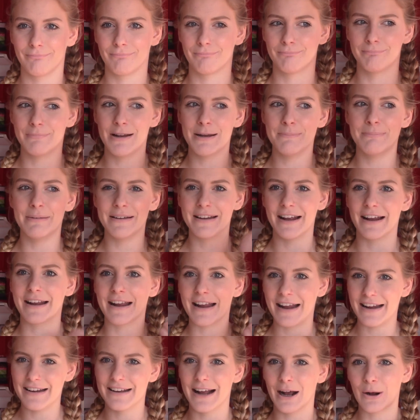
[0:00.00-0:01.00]
me being a
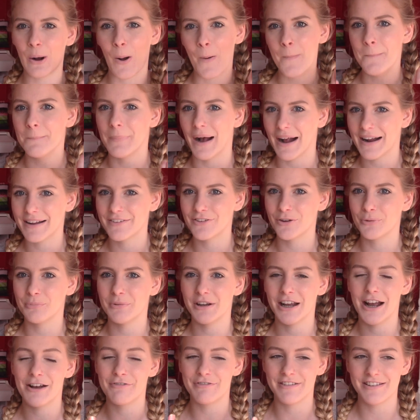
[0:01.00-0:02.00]
kid that come back to
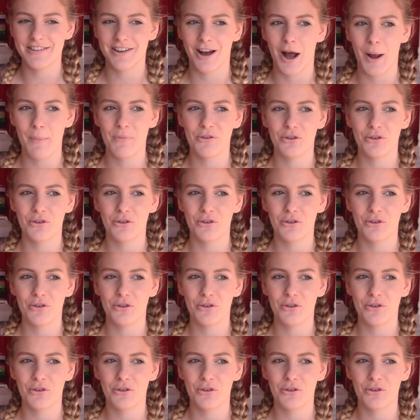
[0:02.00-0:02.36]
me every time.